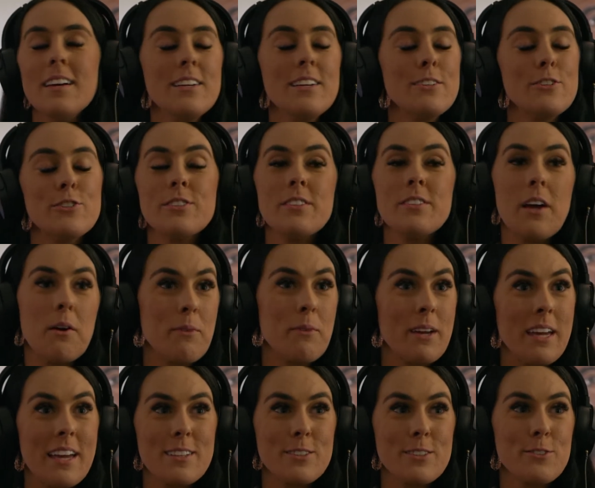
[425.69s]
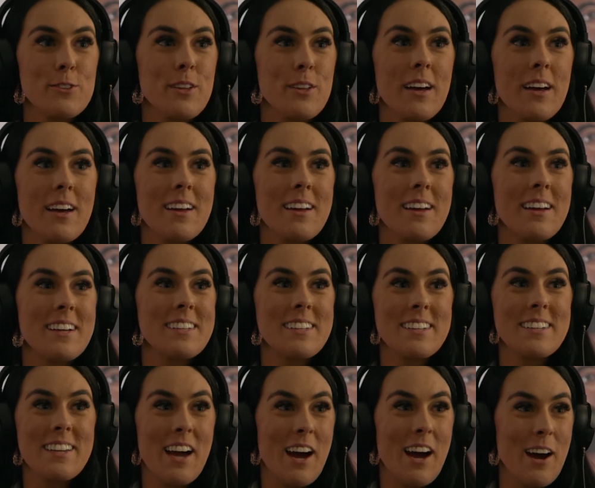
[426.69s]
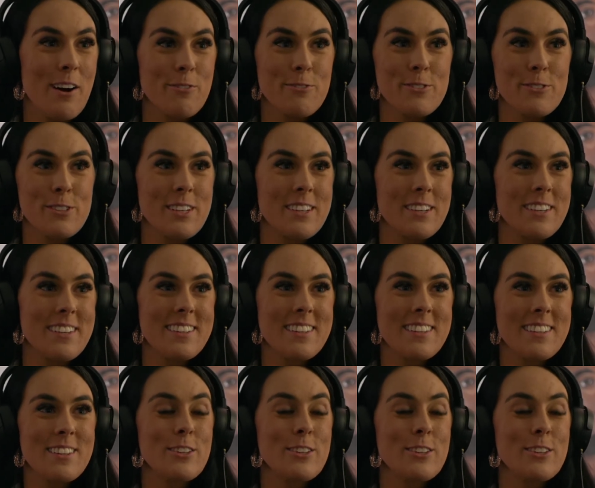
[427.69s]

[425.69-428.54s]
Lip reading: just numbing it so that I didn't have to